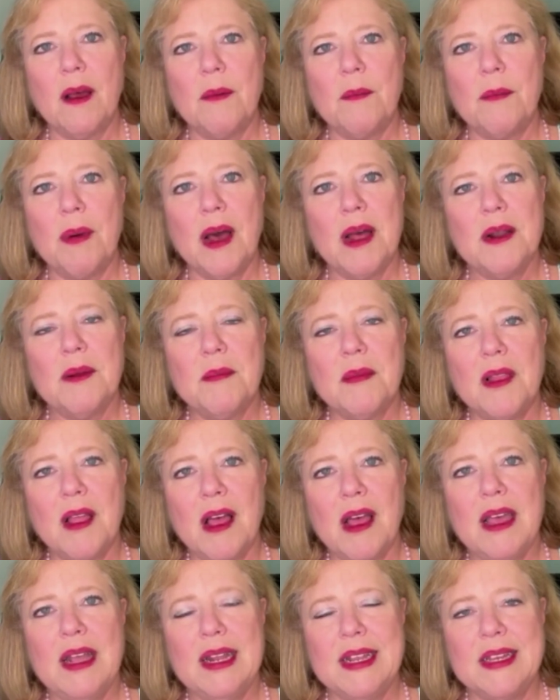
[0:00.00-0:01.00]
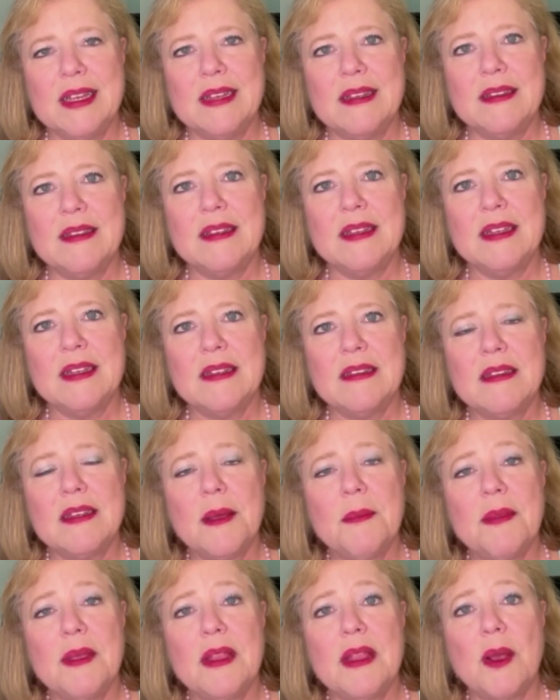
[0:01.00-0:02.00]
bottom line is it's
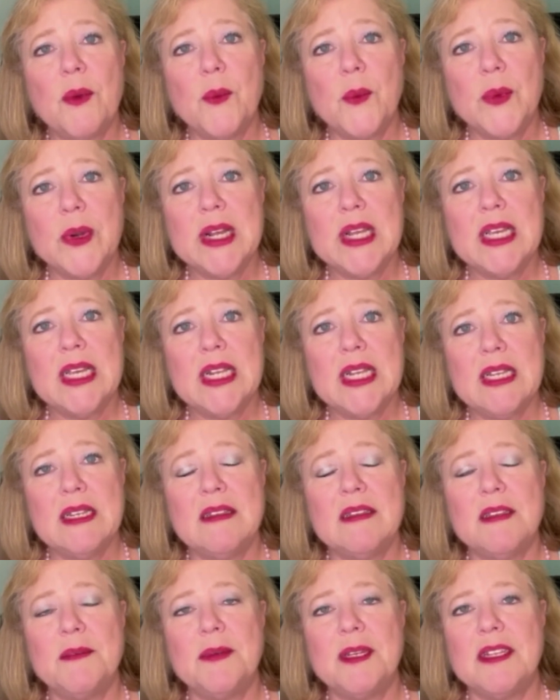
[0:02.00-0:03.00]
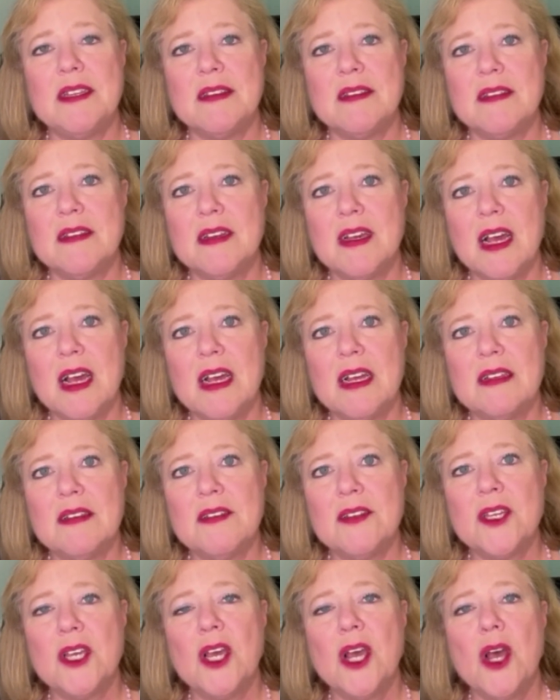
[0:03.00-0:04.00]
something that really needs to be
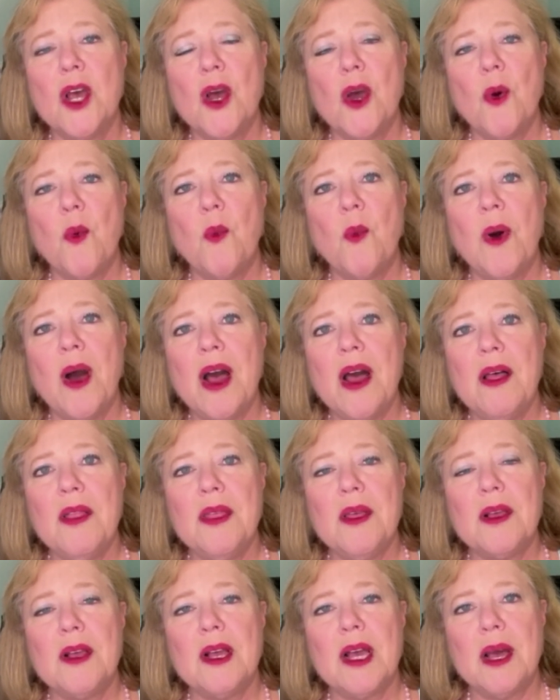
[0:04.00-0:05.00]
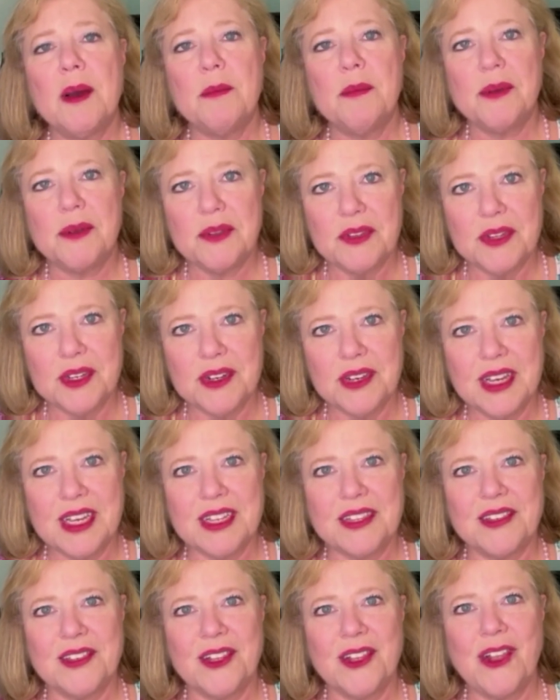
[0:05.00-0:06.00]
discussed while the couple still
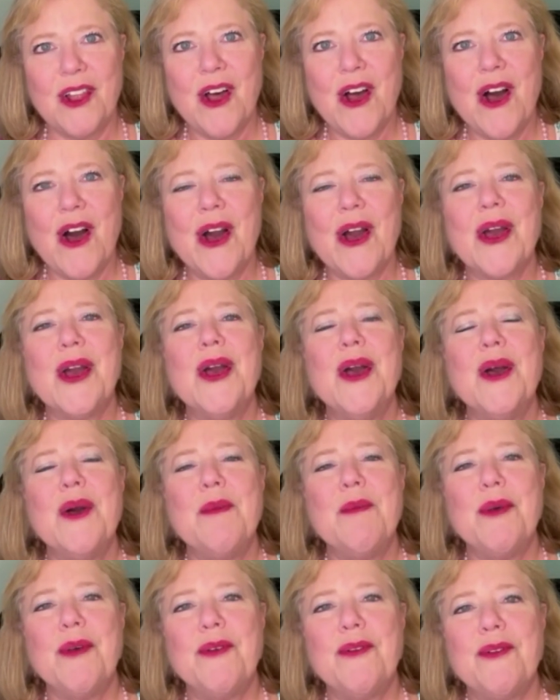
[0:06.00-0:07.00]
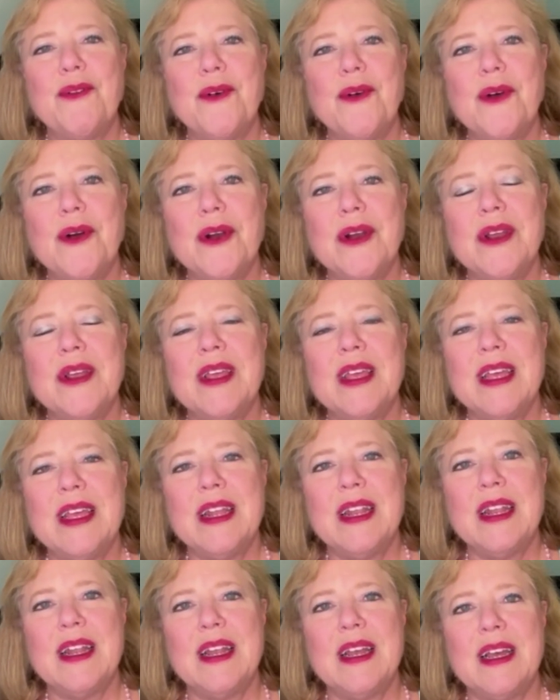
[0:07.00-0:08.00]
gets along before
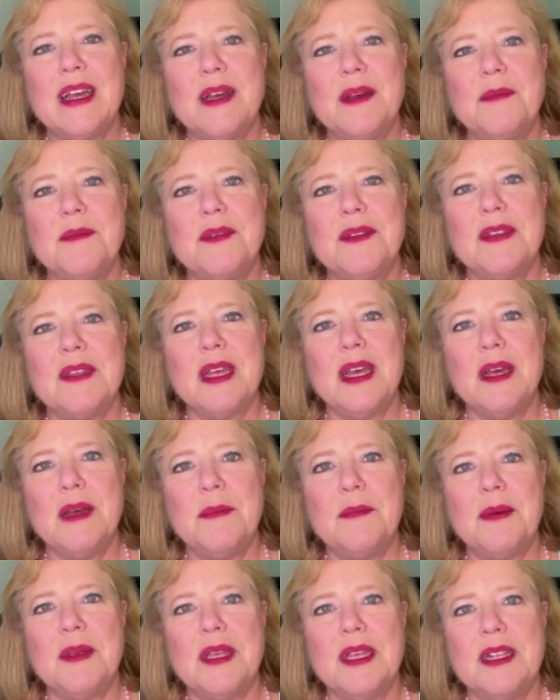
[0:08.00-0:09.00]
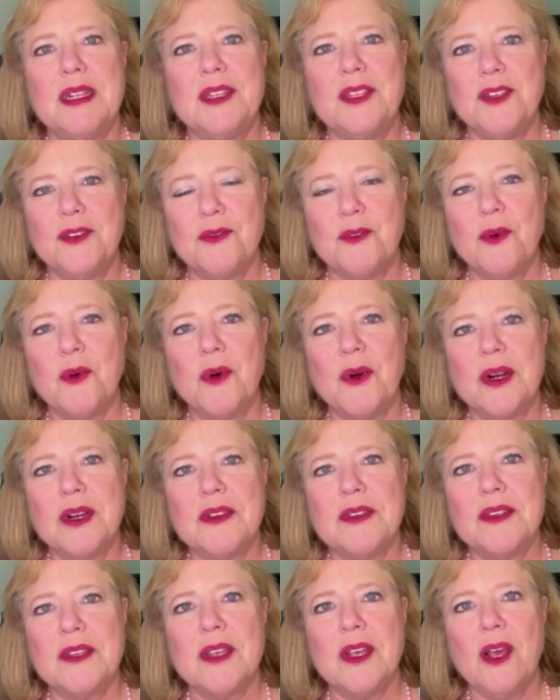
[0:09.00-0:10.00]
it comes up in
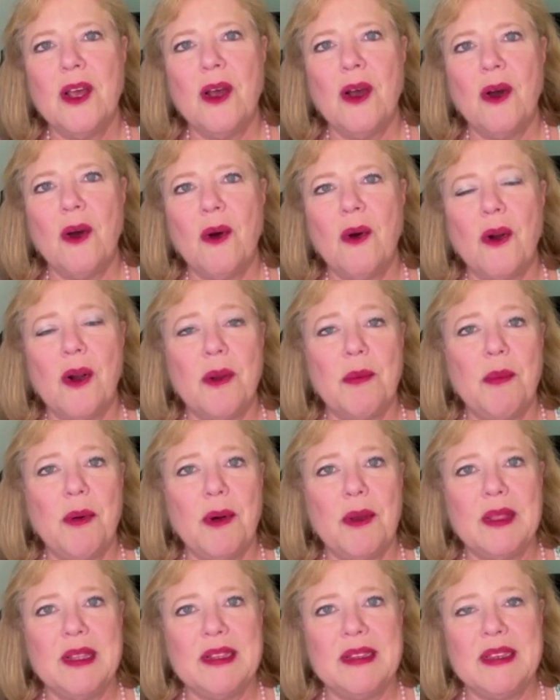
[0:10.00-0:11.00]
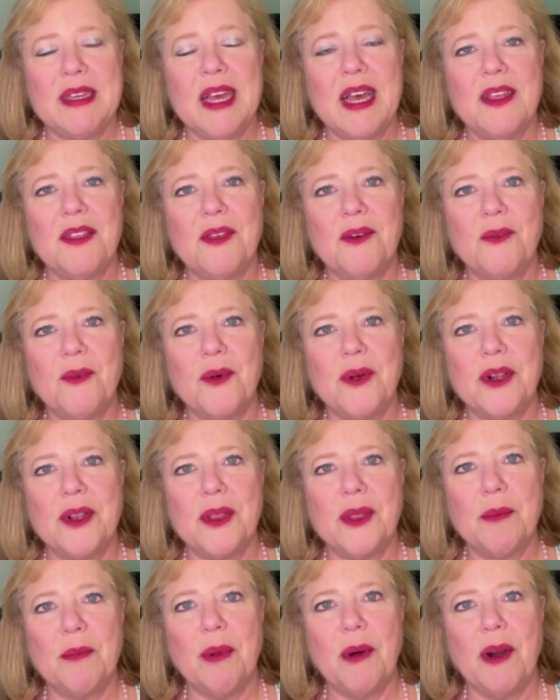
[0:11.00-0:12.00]
divorce or upon the death of one
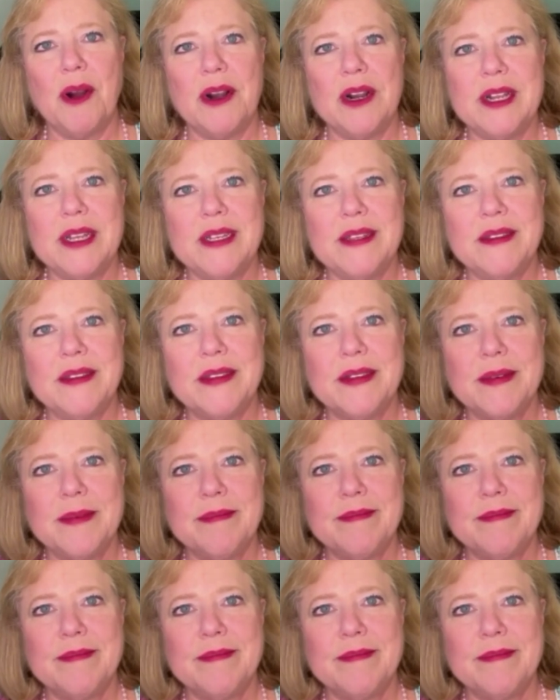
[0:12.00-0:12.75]
of the parties.